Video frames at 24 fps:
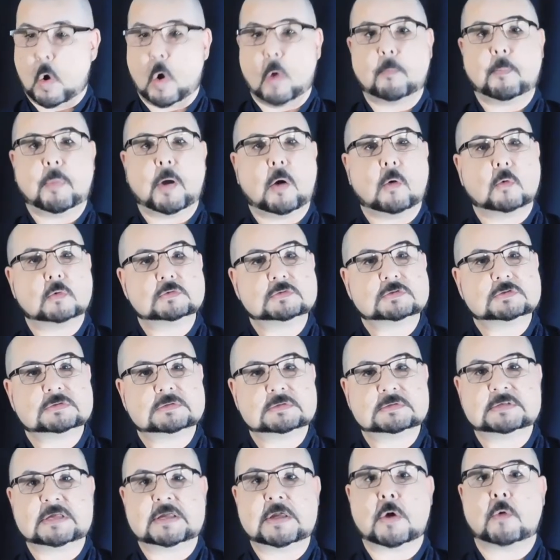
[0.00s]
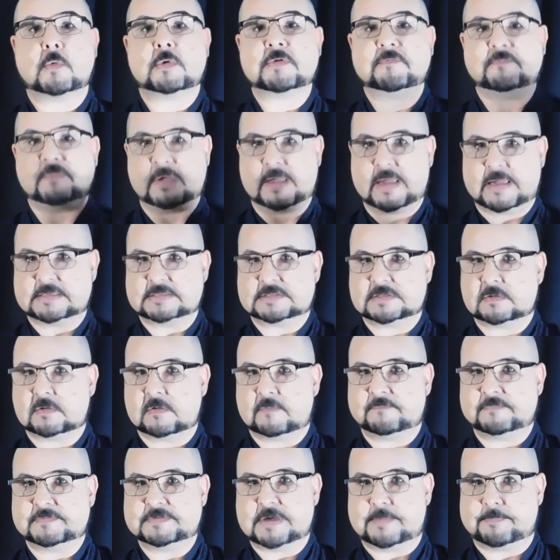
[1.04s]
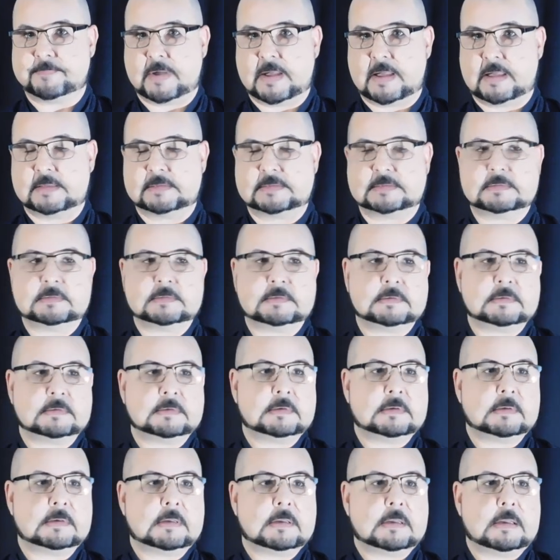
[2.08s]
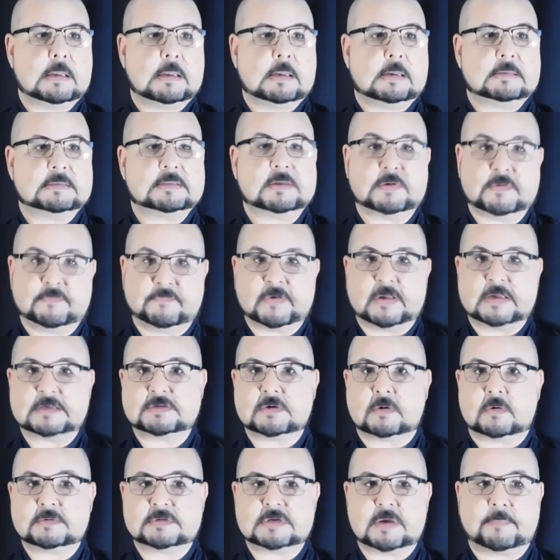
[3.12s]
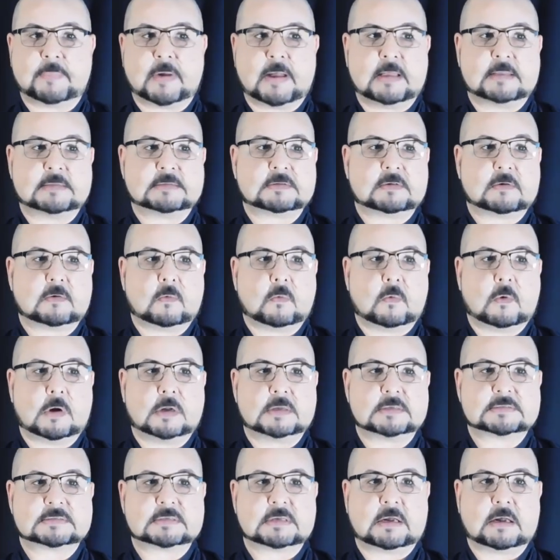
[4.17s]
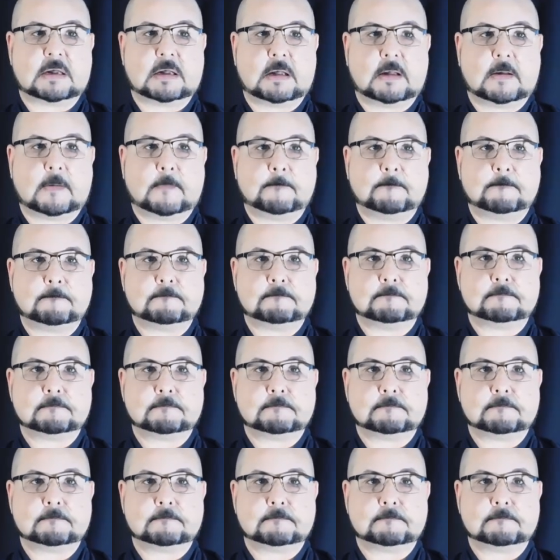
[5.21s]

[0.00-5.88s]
opposed the unification of Japan. The unification of Japan was uh,